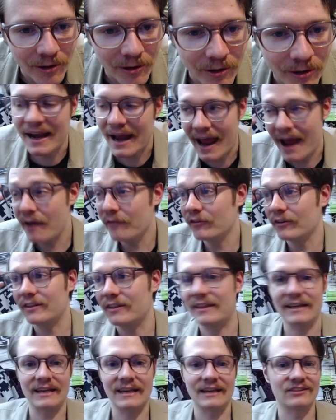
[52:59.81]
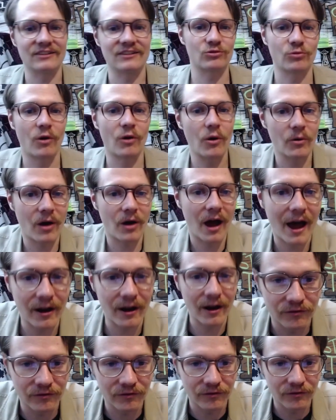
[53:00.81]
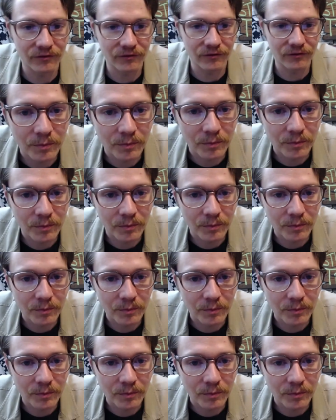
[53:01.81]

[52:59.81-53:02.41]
and everything is thrown out of a loop.